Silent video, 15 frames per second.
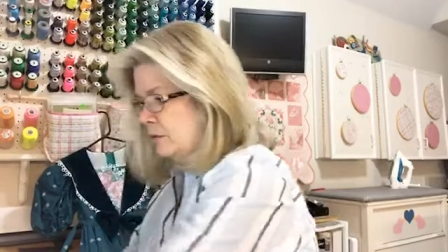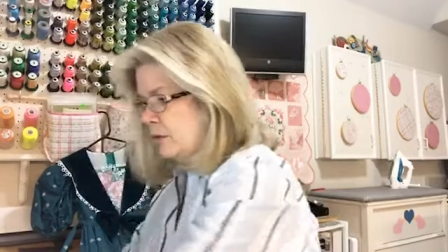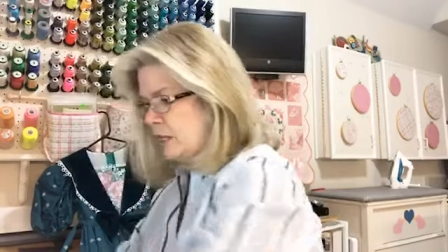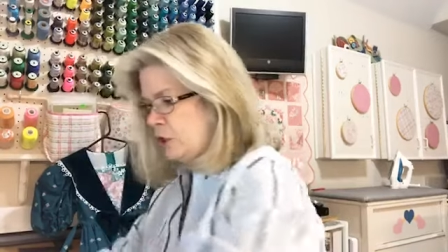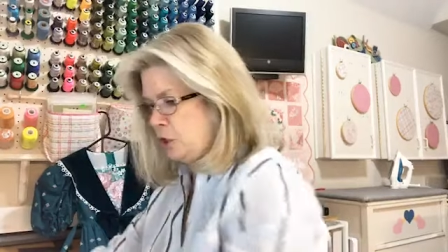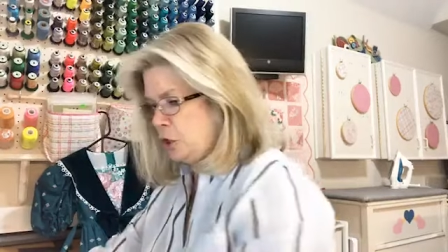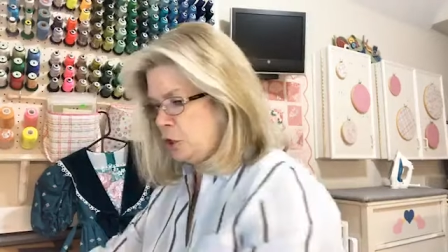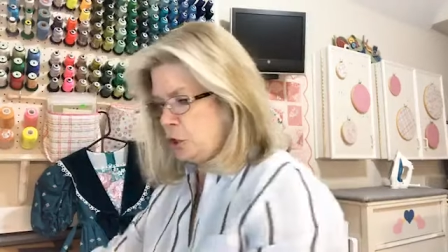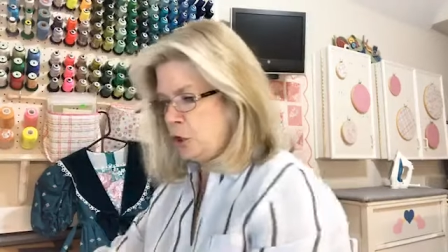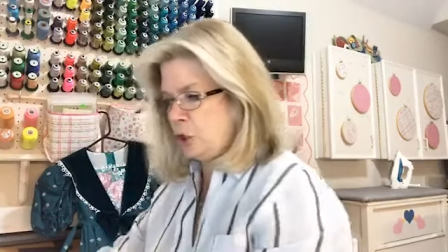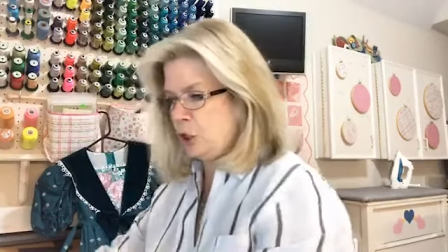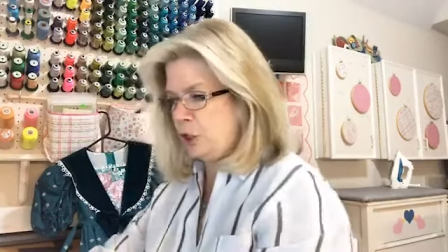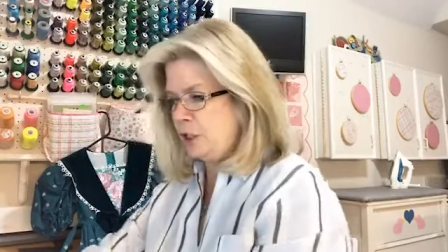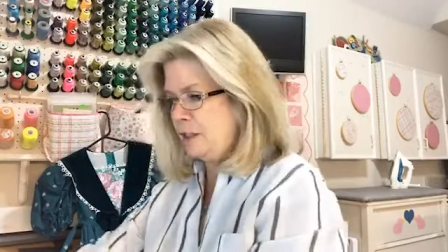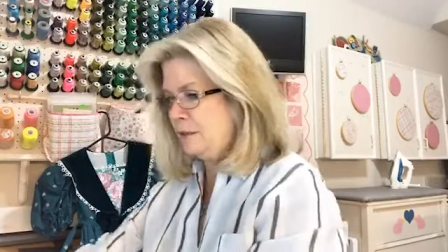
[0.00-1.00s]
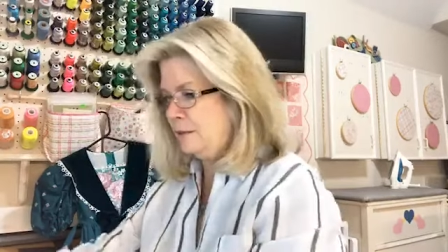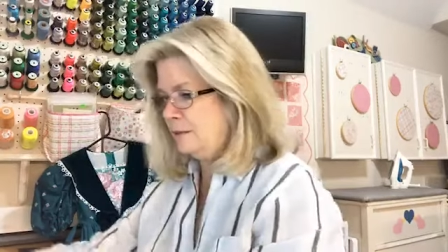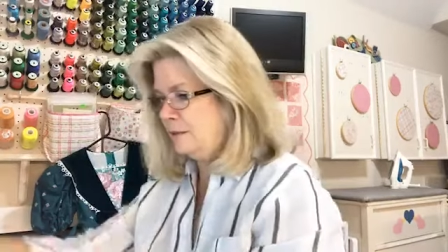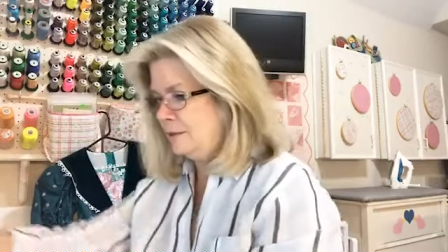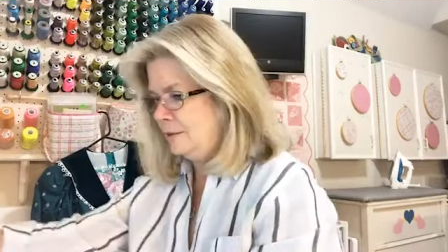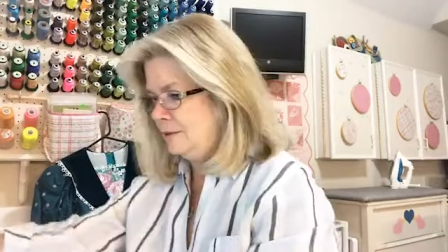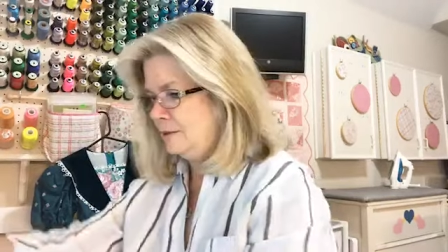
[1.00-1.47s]
rest assured,
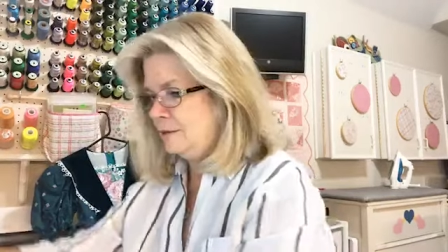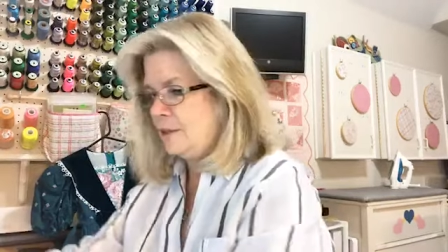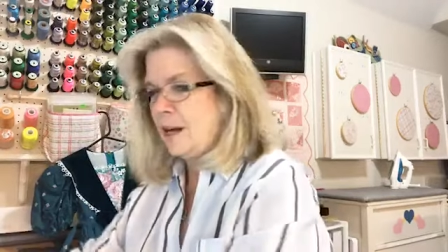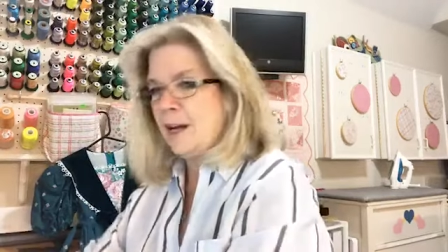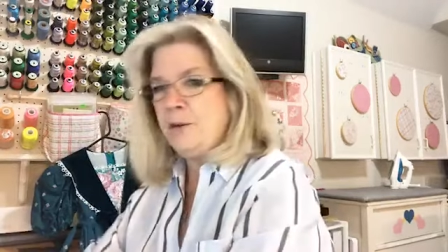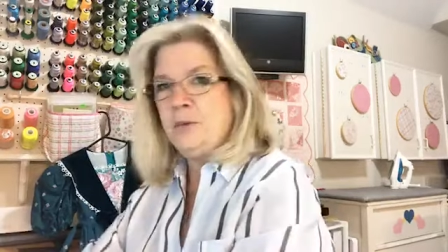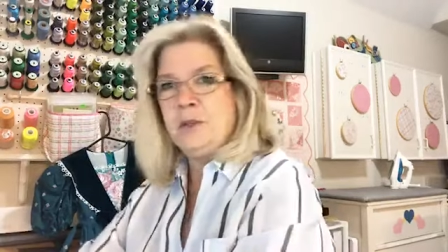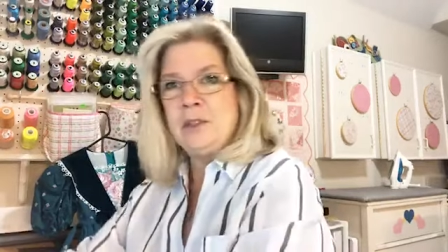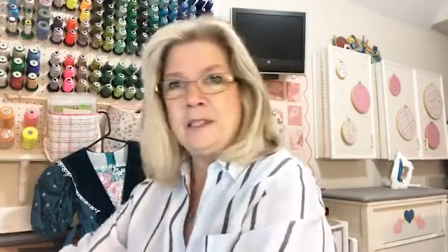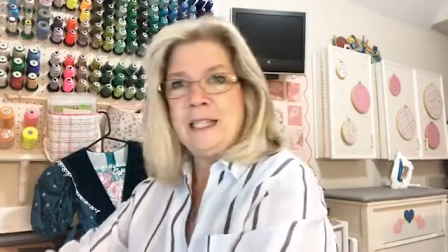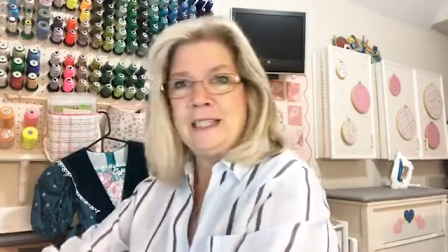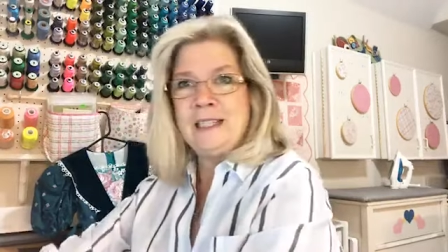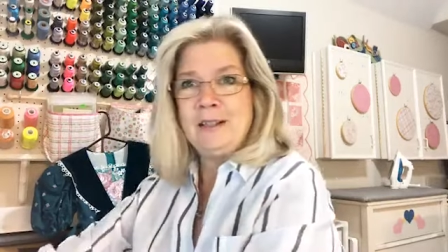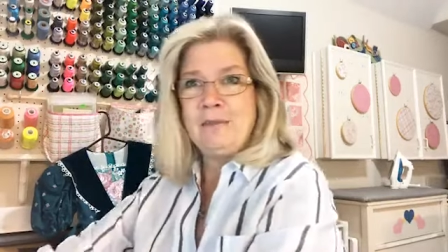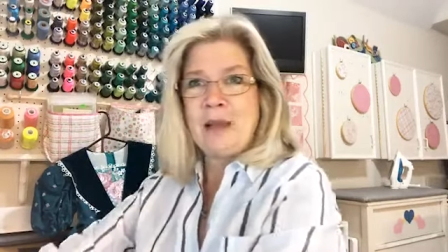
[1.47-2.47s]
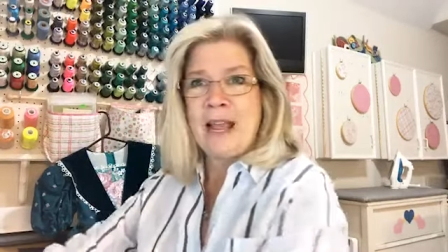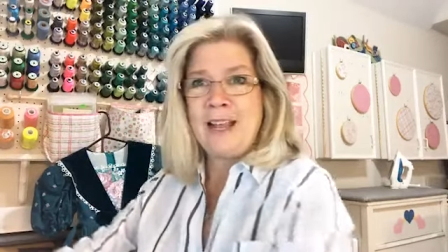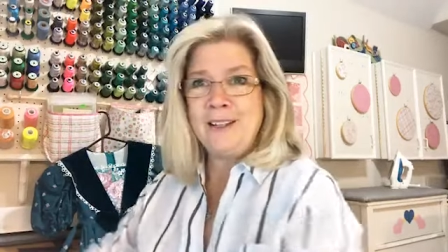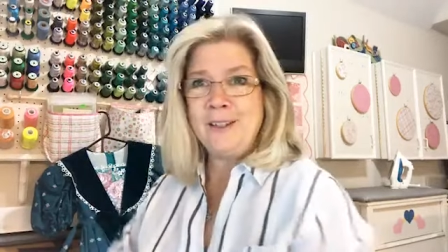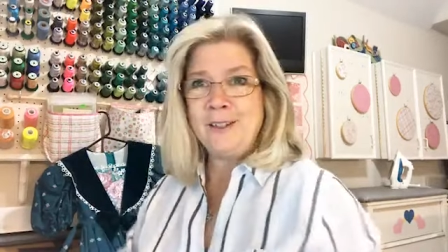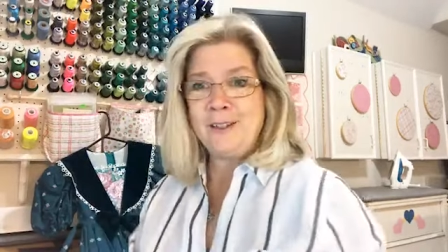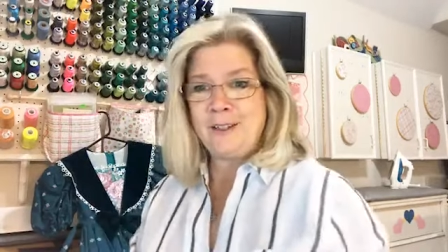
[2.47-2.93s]
I will get them
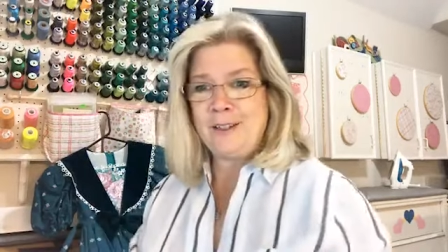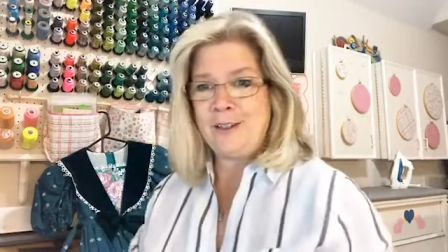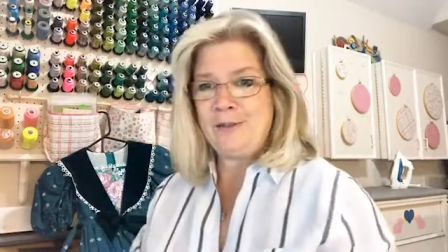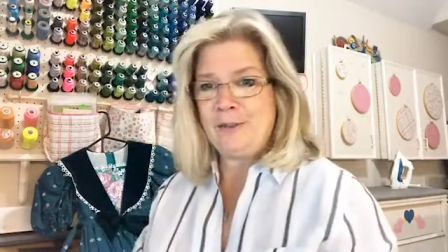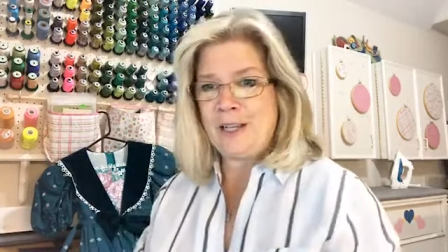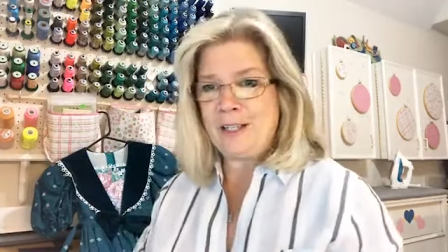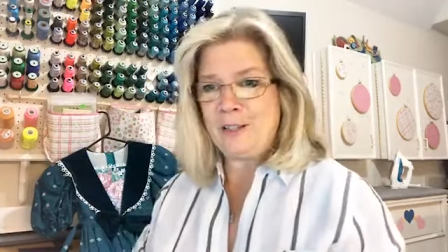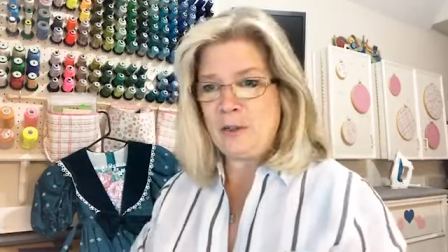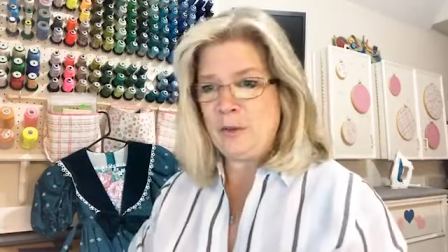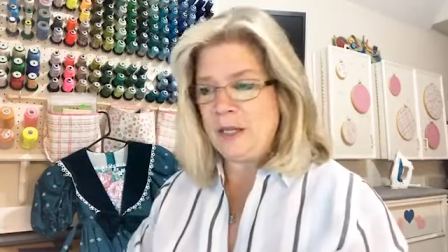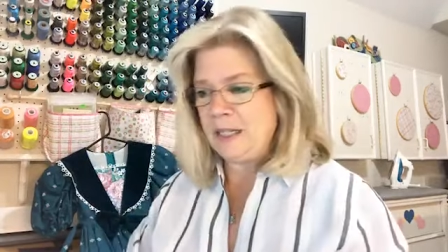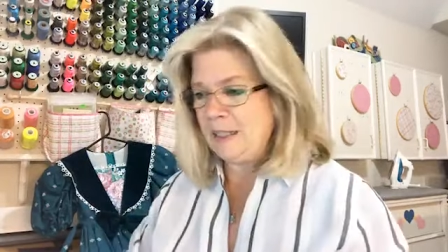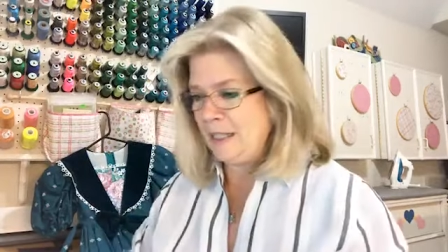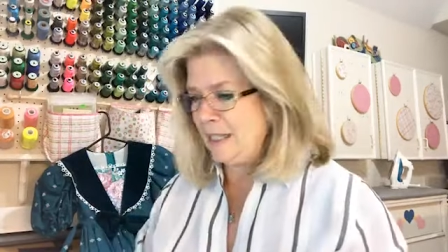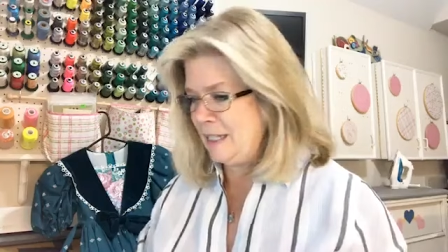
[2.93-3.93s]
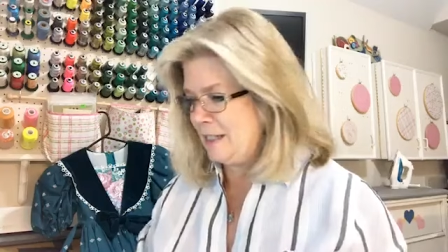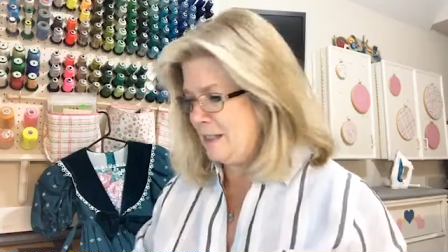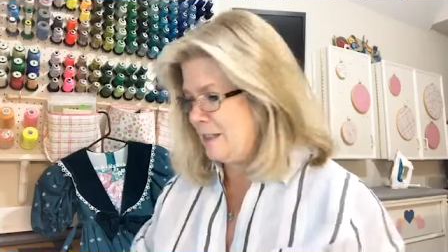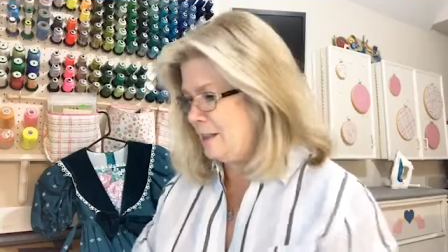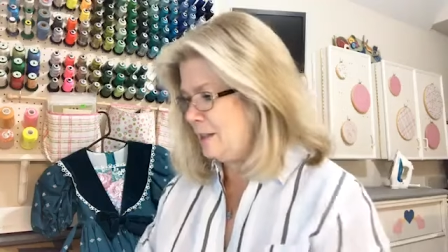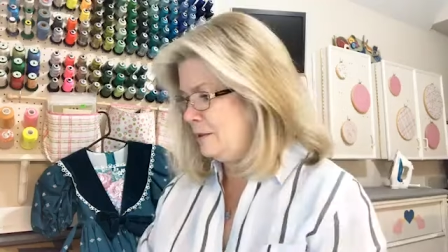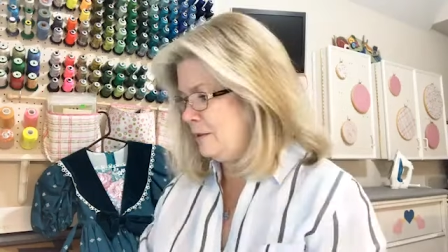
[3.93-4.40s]
answered as, as quickly and
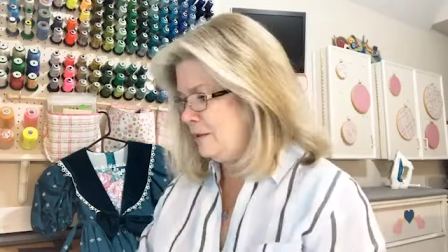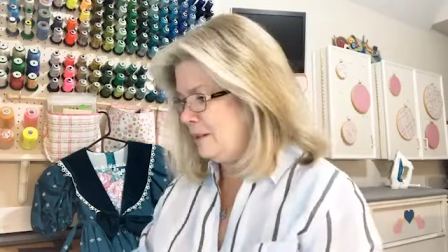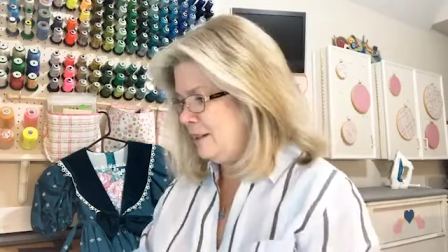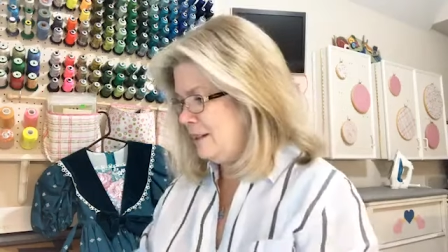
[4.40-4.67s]
as,